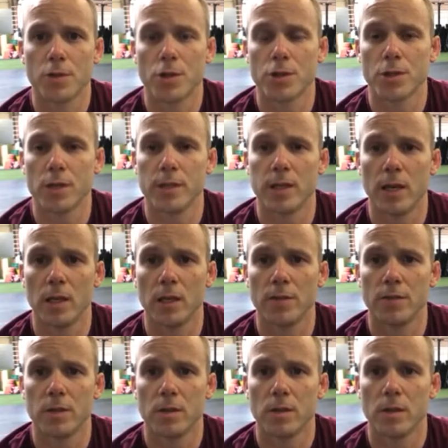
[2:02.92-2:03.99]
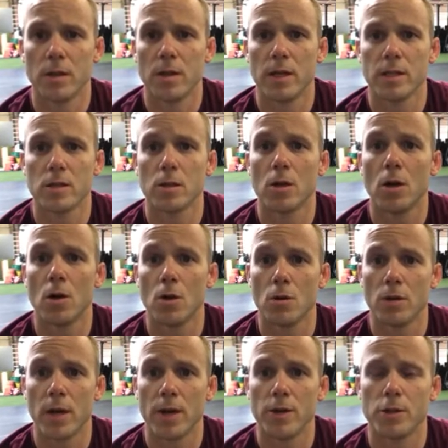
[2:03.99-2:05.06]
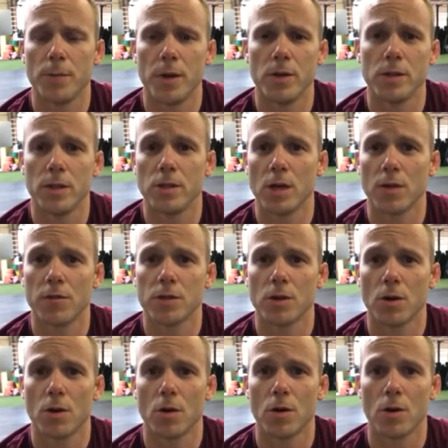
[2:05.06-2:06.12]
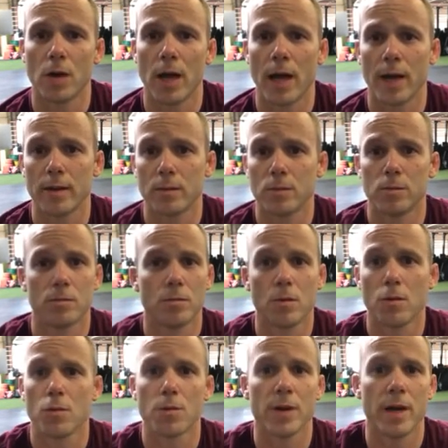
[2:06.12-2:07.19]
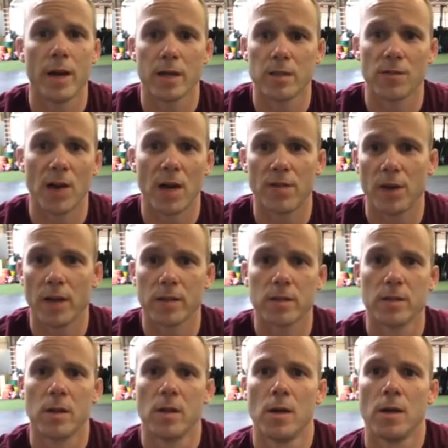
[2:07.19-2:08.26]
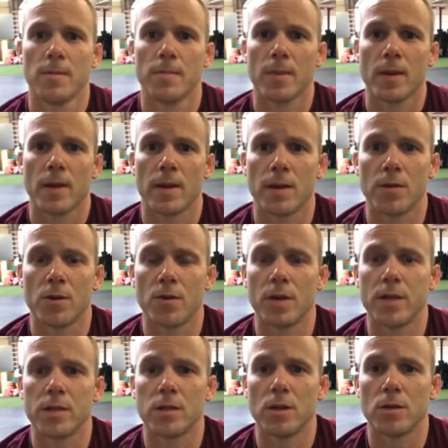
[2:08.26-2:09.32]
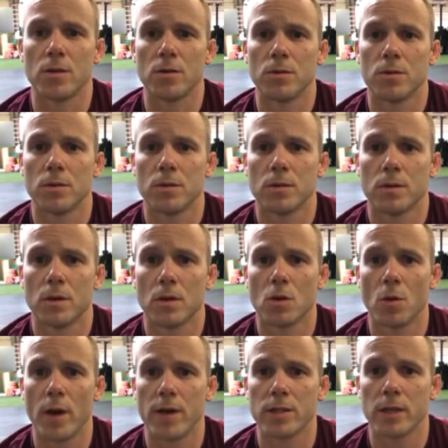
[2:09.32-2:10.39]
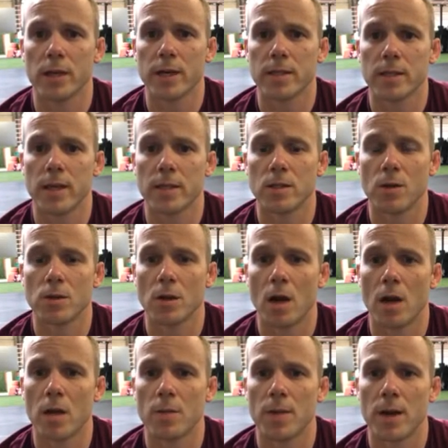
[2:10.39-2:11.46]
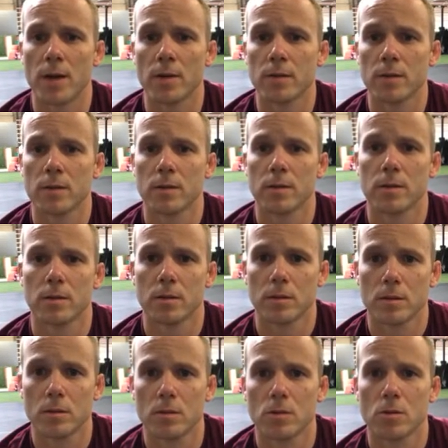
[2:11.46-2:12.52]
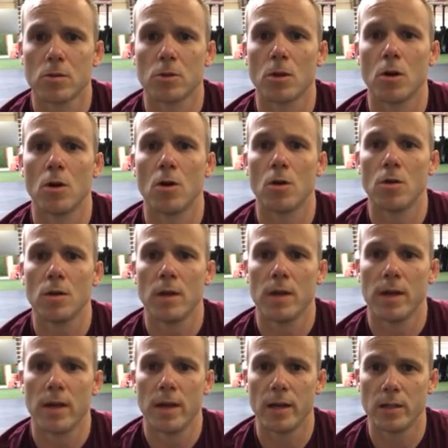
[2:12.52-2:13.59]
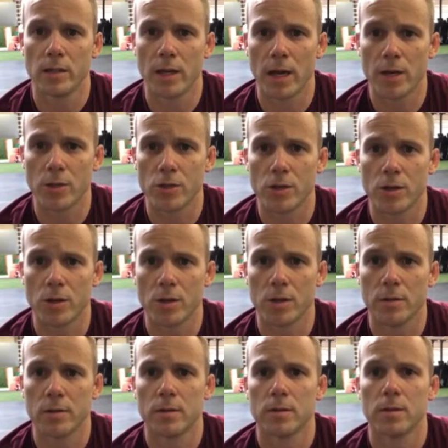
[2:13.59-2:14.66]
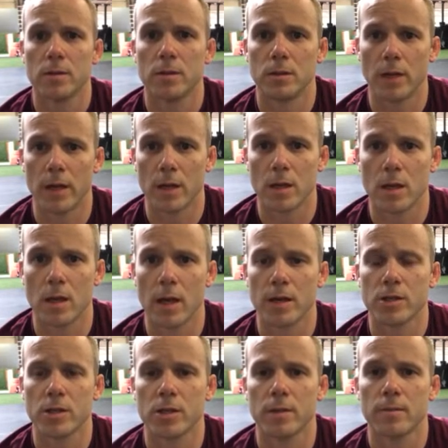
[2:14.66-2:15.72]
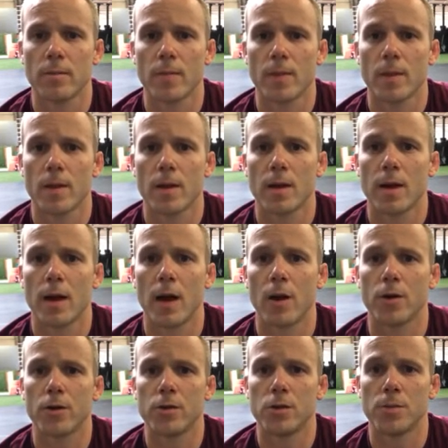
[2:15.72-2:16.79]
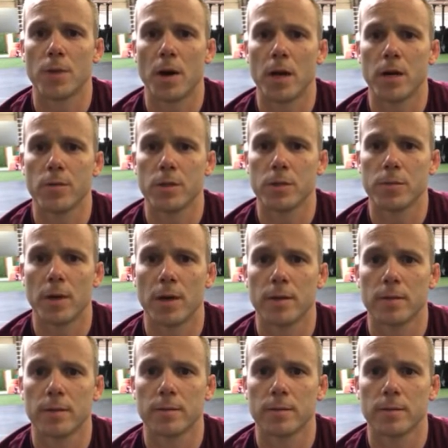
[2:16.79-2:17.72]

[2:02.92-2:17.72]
traditionally deadlift this load, that you should be using the Jefferson curl at 3x, 5x. There is no equation, like I said, so it's all about slow, intentional data collection. How does your body respond?